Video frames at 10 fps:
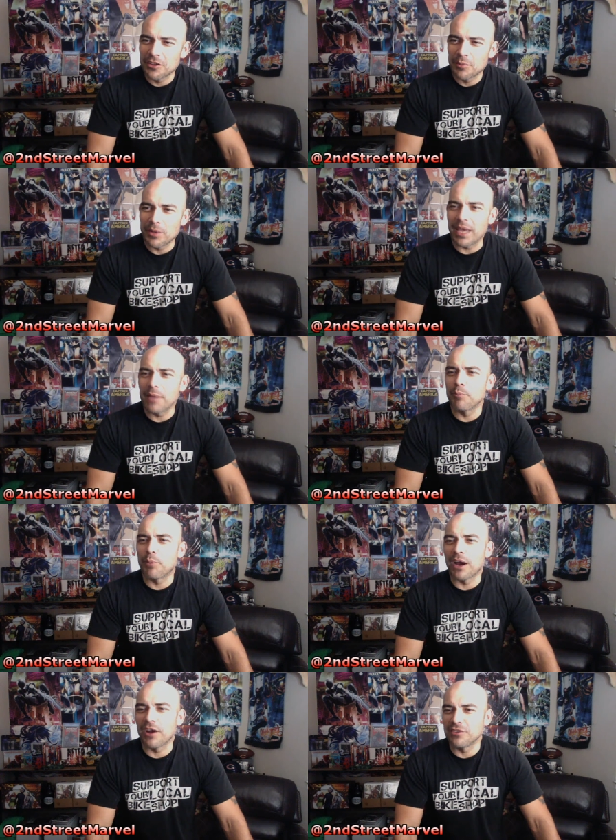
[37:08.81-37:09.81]
but
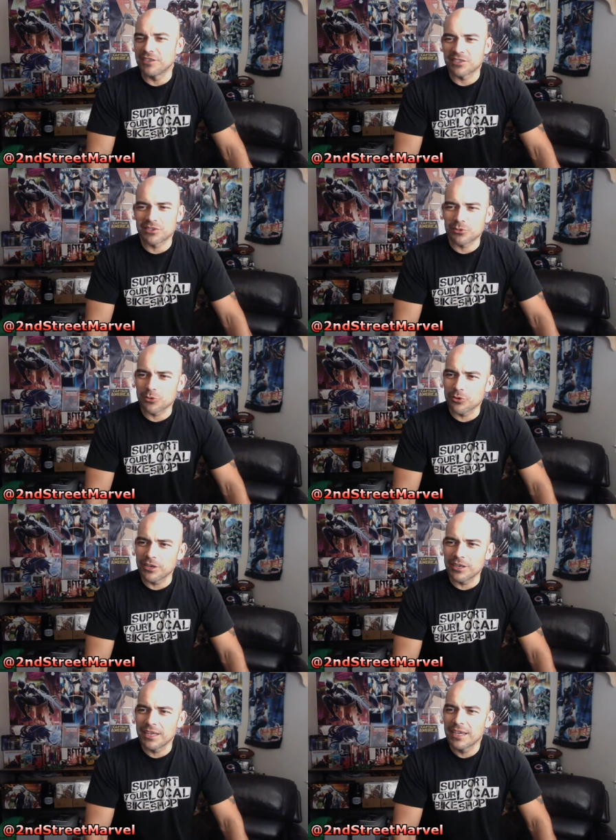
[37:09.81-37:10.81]
Empire
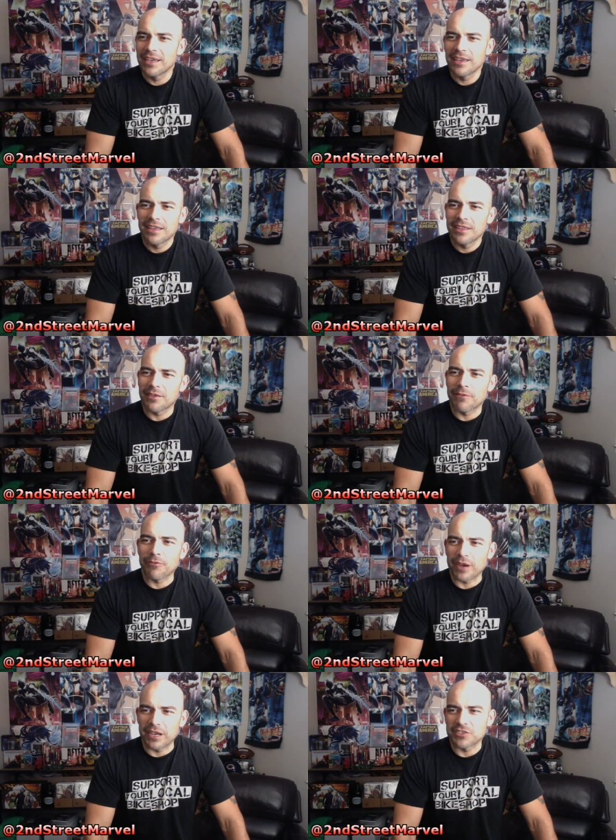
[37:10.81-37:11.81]
destroyed the
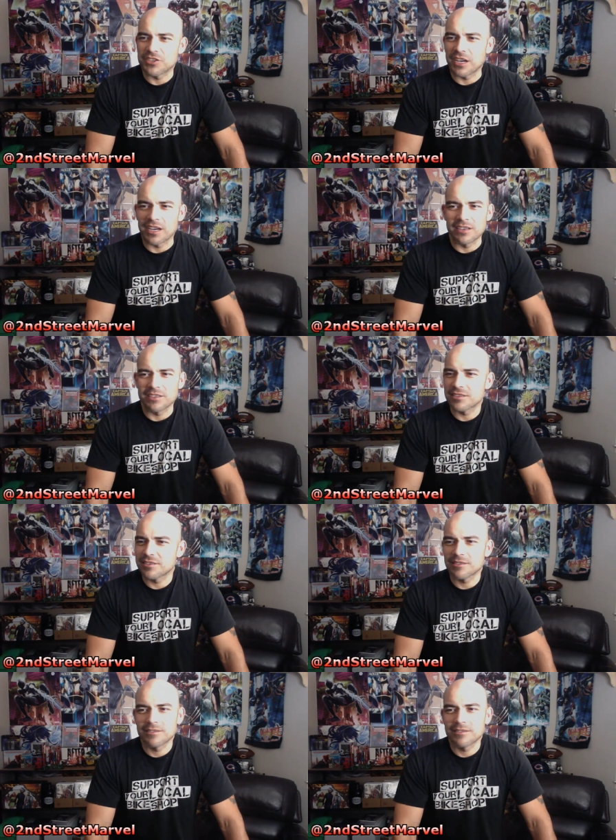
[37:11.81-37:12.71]
franchise.